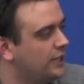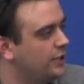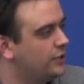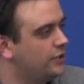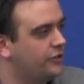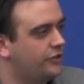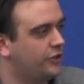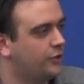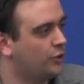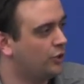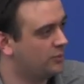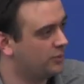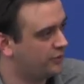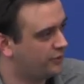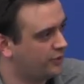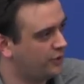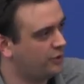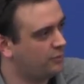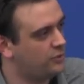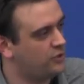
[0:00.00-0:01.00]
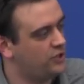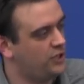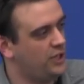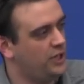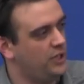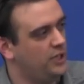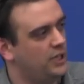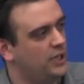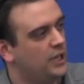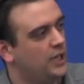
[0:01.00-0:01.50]
you know, just a normal sewing
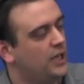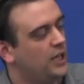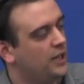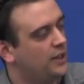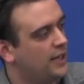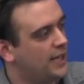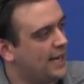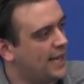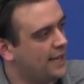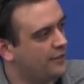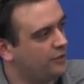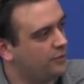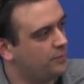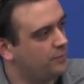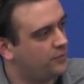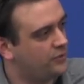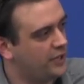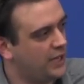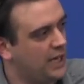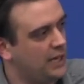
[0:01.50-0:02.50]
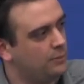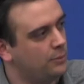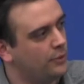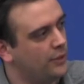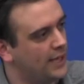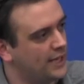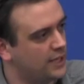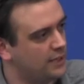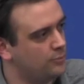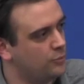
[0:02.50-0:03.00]
machine that has a cable
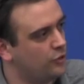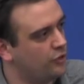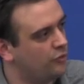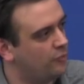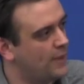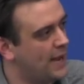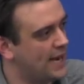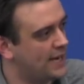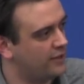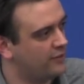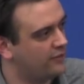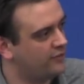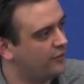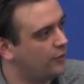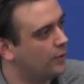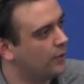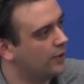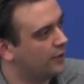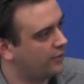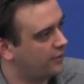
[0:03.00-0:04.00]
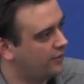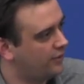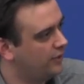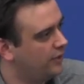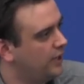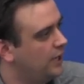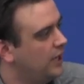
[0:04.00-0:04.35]
that can move back and forth.